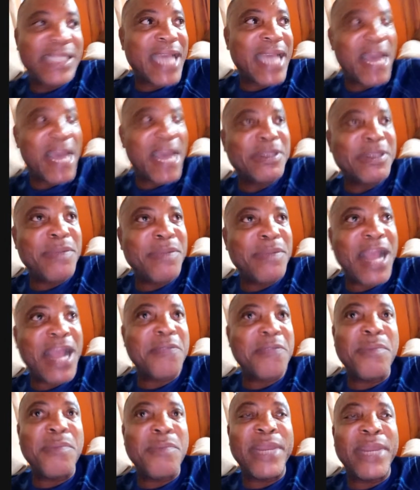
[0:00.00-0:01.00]
I
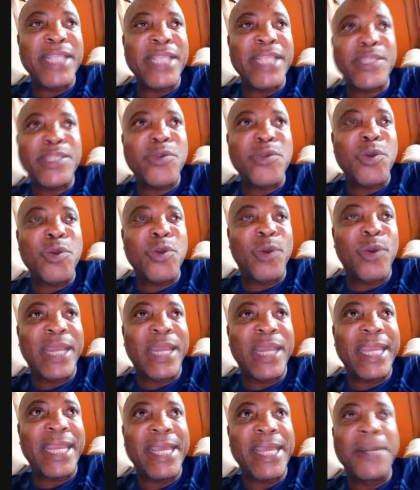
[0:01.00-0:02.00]
remember in school one
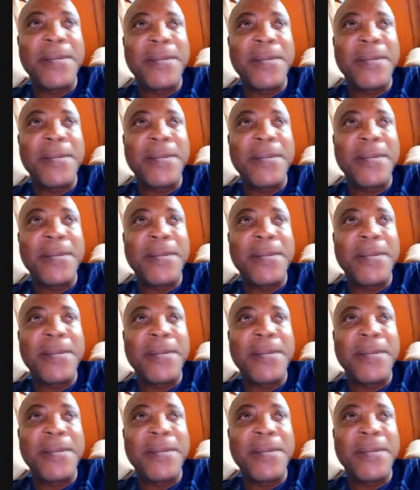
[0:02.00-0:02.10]
day,